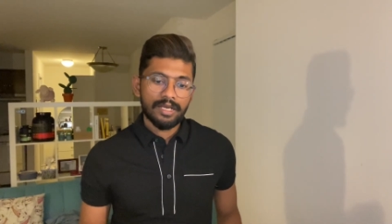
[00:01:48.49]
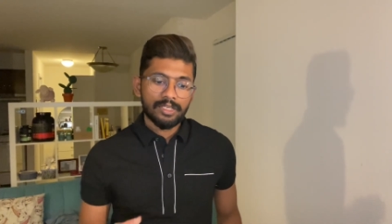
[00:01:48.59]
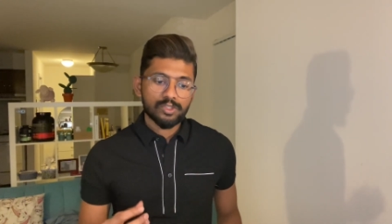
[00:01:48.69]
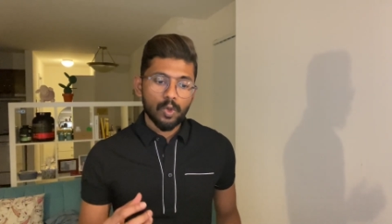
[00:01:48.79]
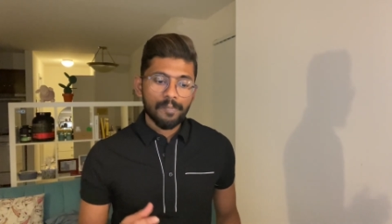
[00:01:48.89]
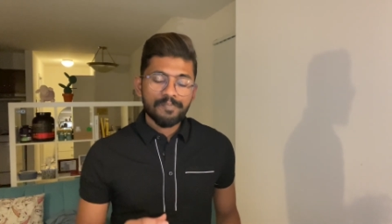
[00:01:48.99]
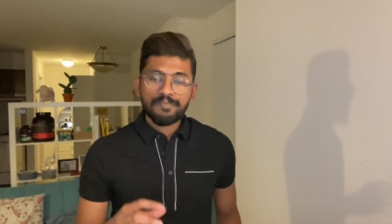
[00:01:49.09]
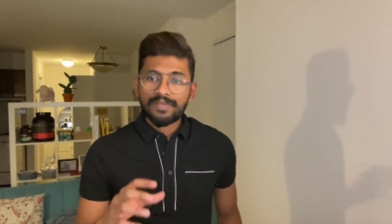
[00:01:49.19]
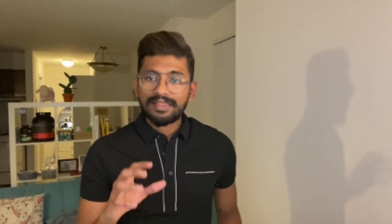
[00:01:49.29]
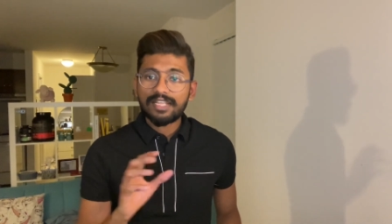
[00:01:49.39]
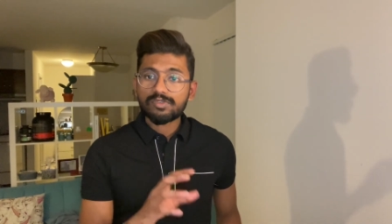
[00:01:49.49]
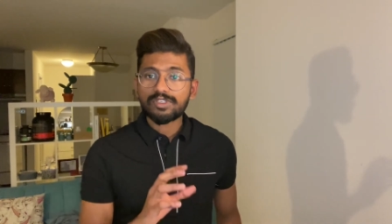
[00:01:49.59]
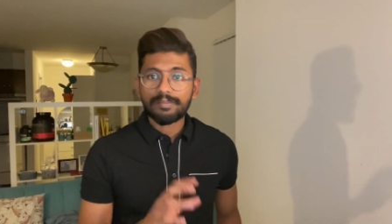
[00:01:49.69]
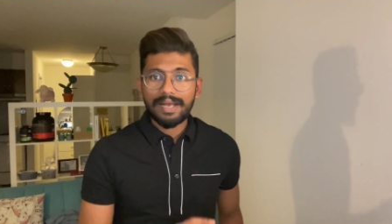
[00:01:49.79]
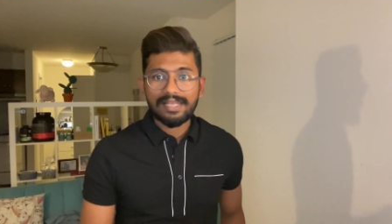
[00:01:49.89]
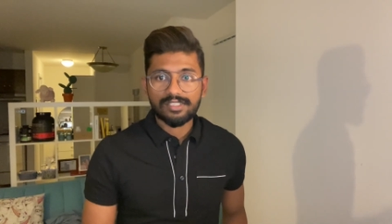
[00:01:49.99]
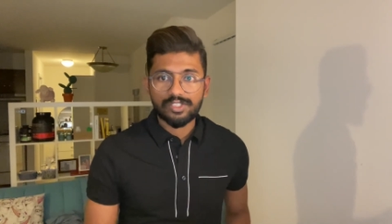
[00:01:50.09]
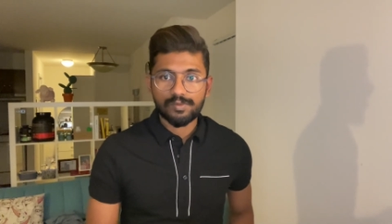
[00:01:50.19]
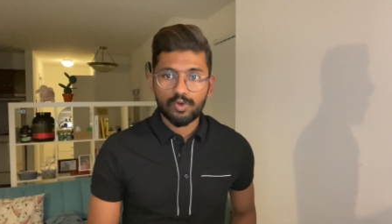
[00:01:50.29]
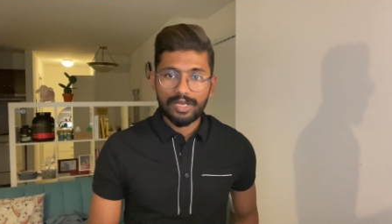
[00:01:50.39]
So that's for the master's
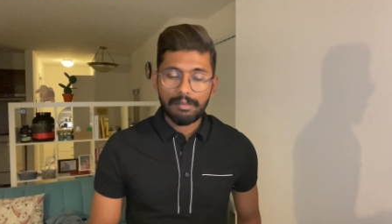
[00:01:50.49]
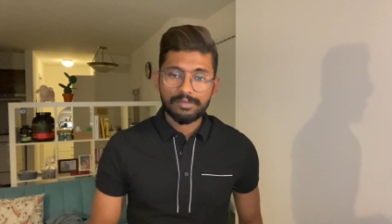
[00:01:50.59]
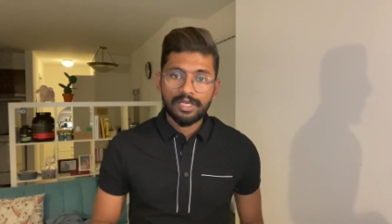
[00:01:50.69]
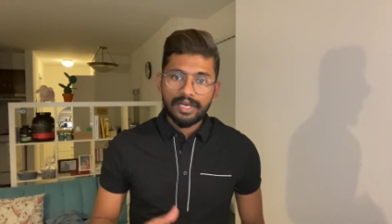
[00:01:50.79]
program.